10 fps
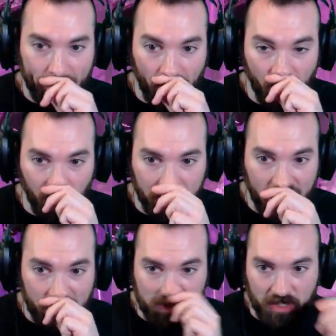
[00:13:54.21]
Oh,
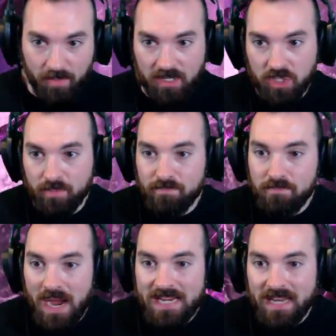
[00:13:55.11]
thank you so much. You
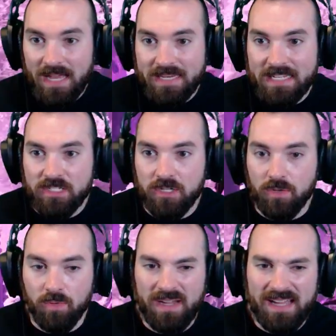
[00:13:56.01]
might not need
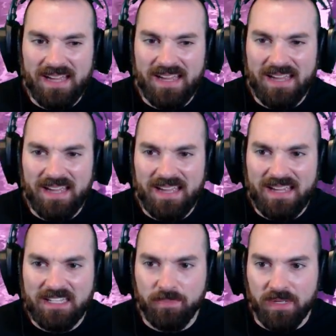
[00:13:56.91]
to.
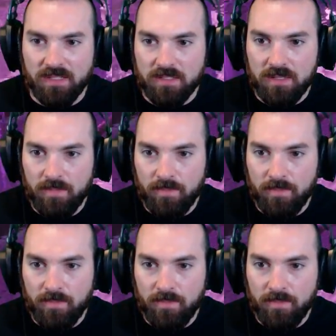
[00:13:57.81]
Well, depends.